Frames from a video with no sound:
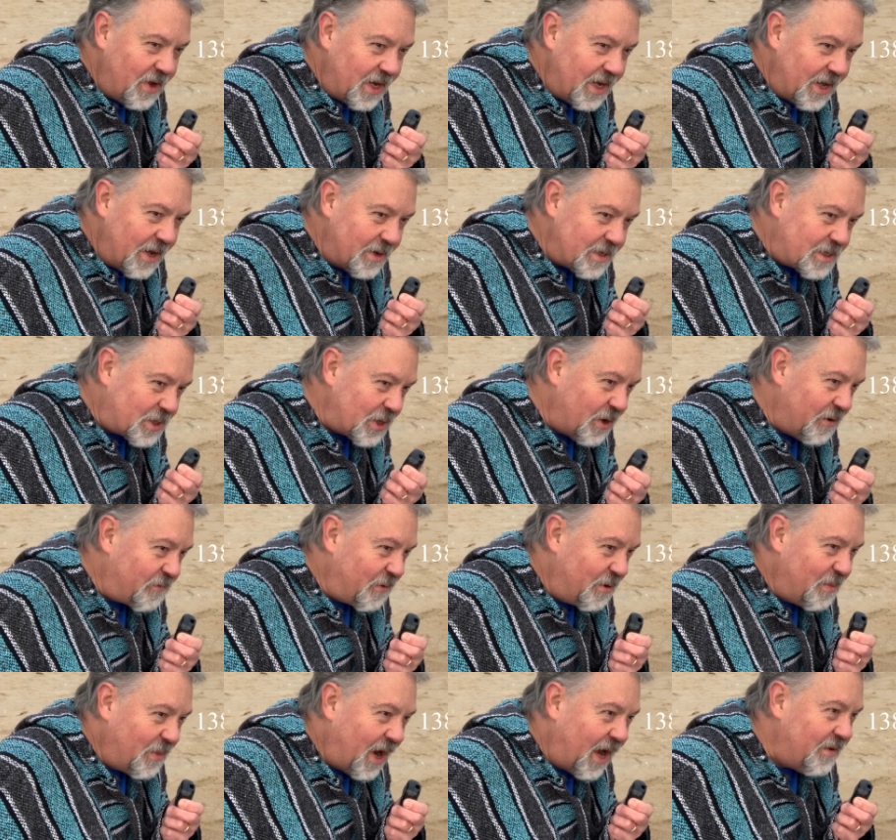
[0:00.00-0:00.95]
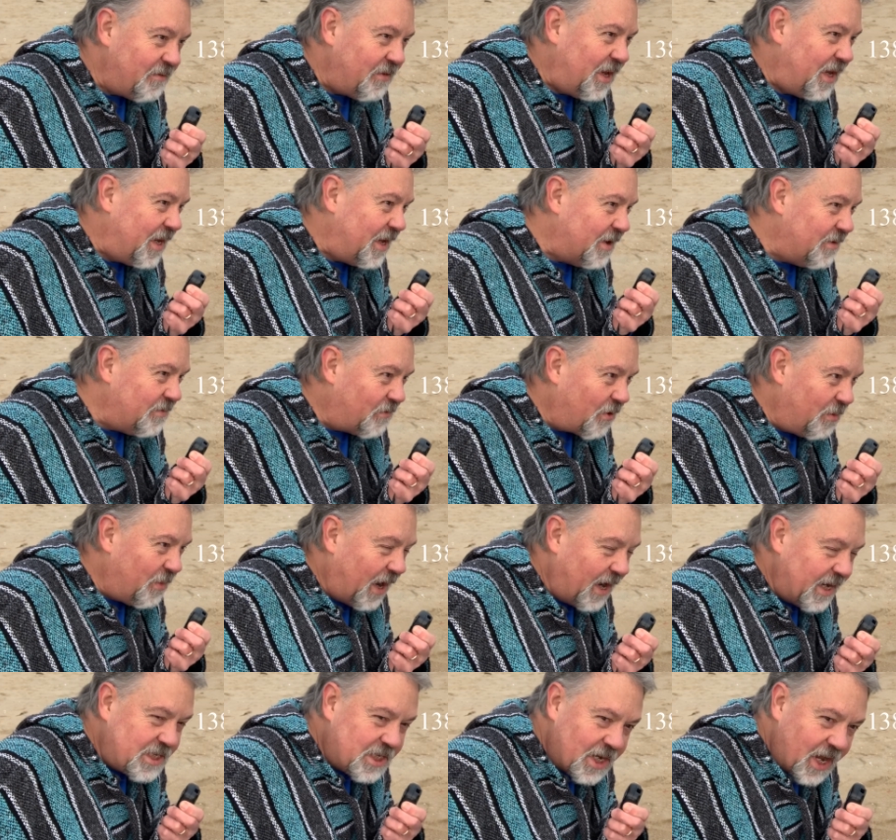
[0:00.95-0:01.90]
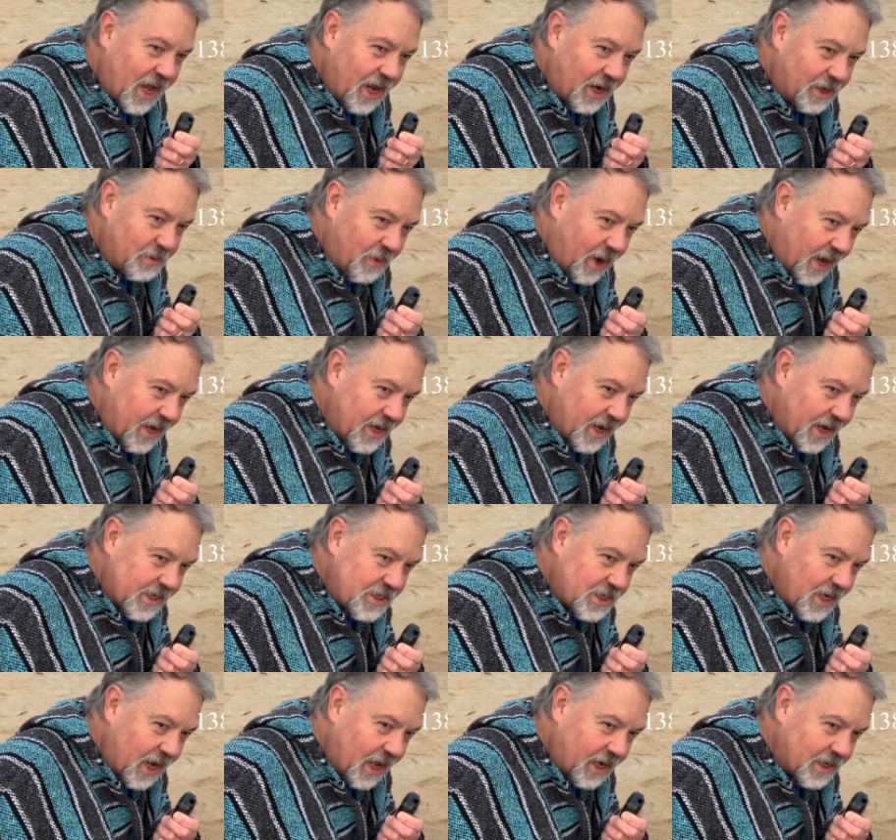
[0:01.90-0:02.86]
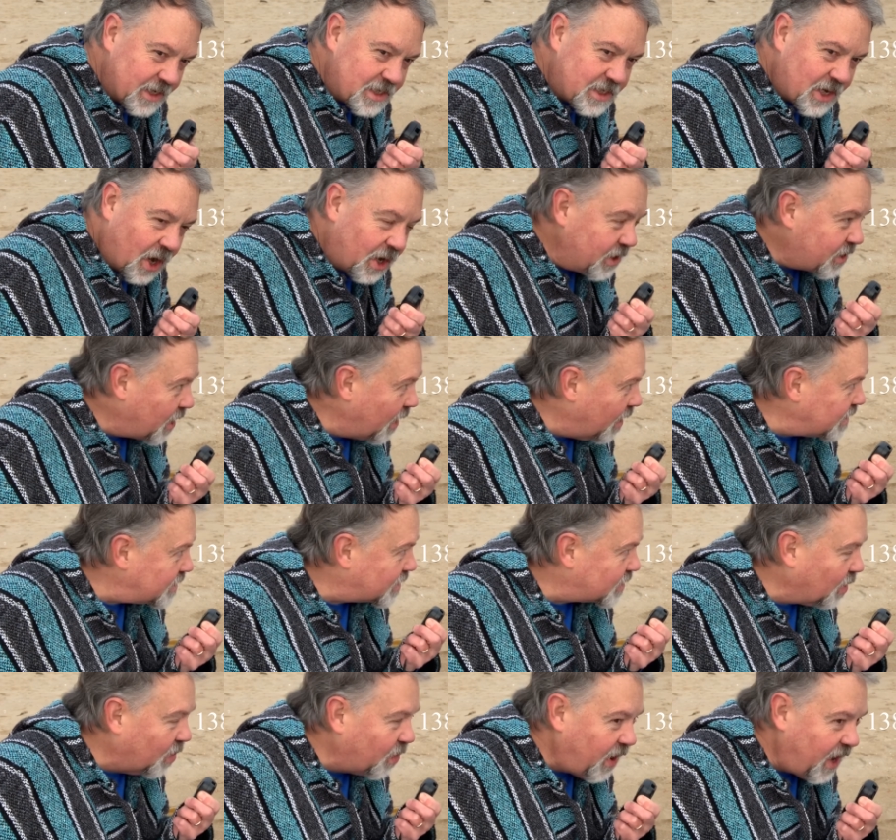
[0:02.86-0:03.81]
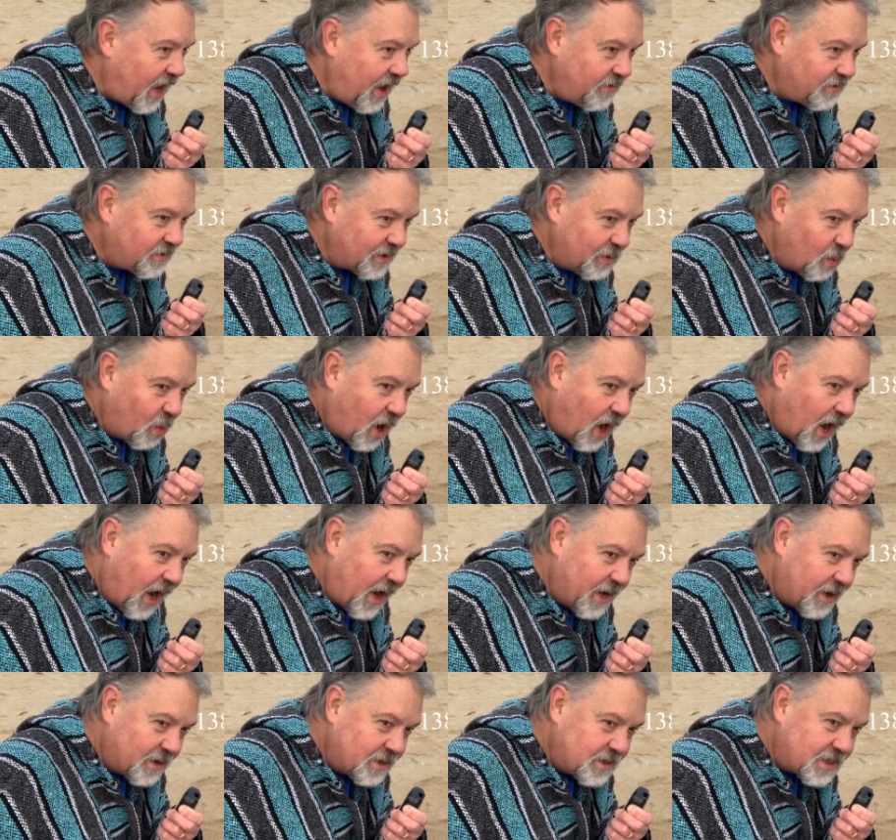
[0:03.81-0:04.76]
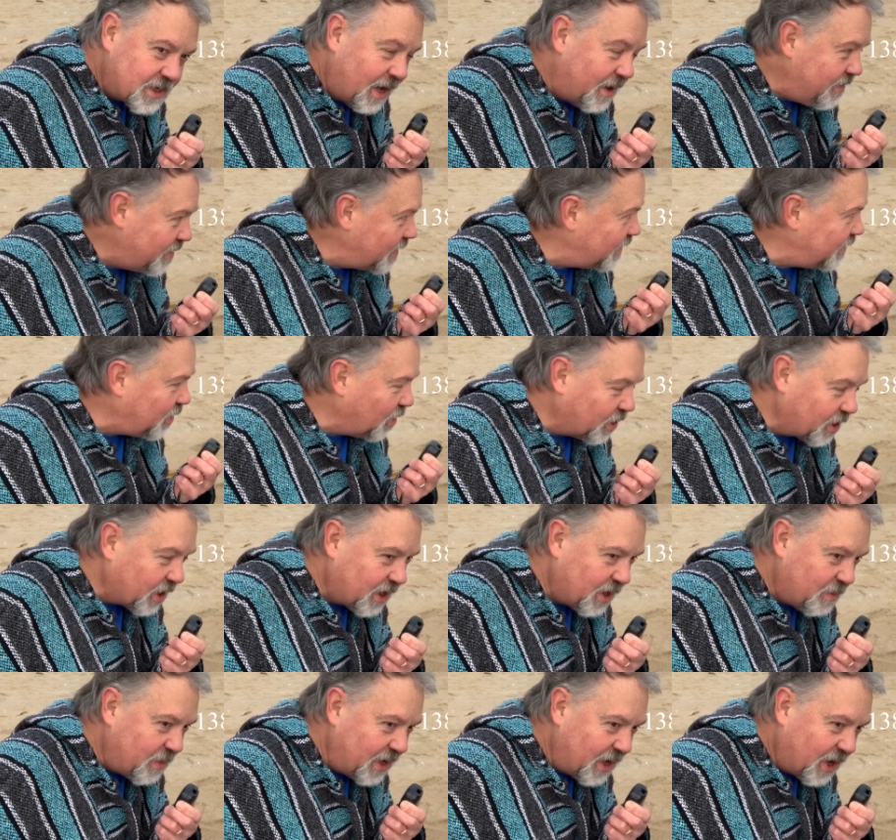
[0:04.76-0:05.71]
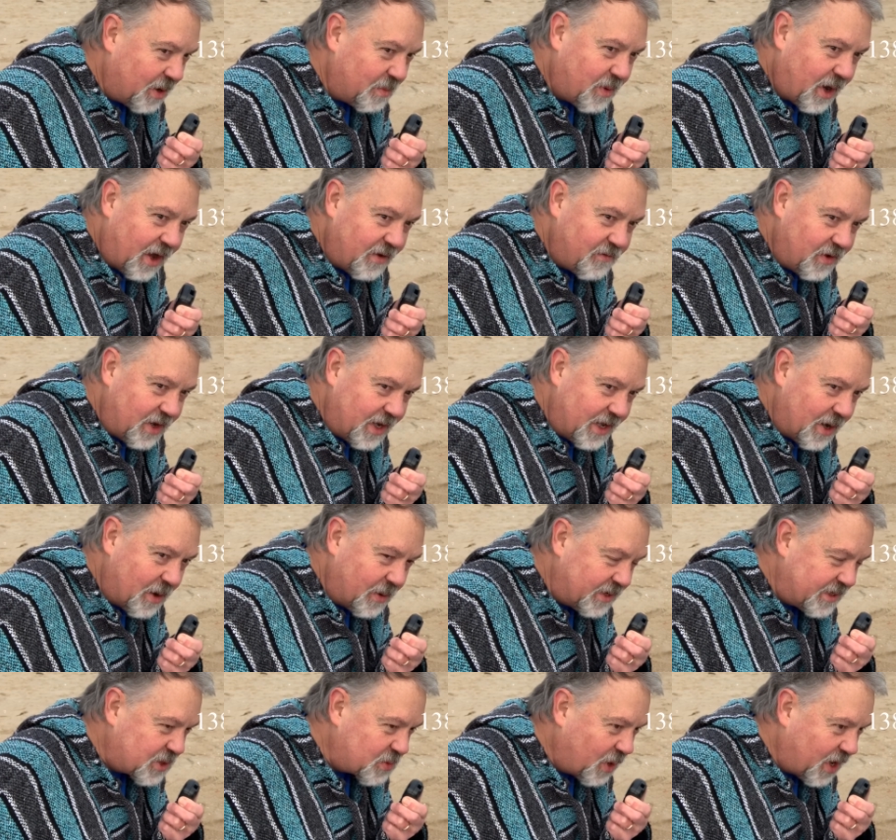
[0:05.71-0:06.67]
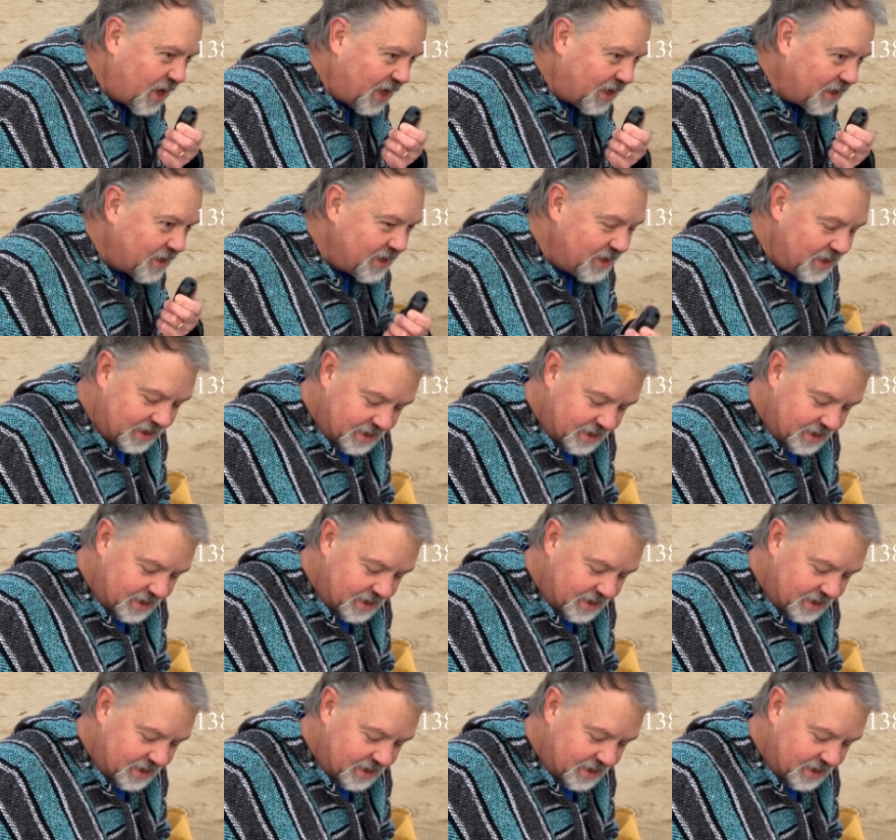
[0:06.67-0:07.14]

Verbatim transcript: video too for my video for my channel. My uh, channel is called Coastal Waves and Wires. I, you're going to be on my video as well.